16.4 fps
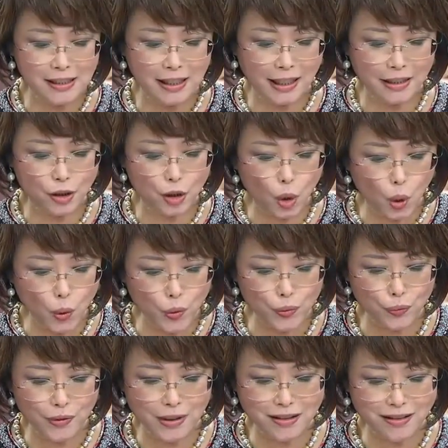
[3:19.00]
is that
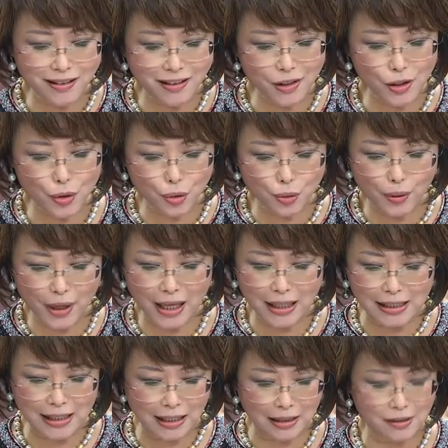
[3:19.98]
those with just 2
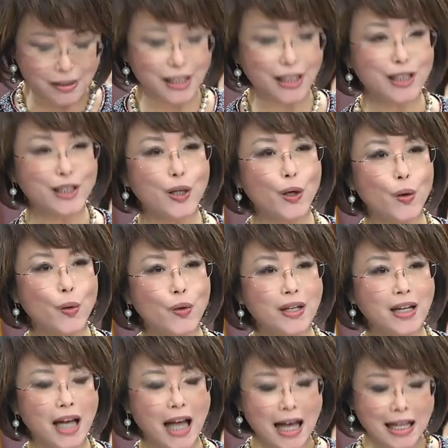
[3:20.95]
ADLs
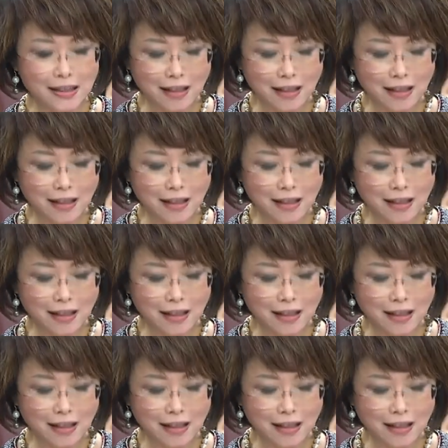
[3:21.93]
alone,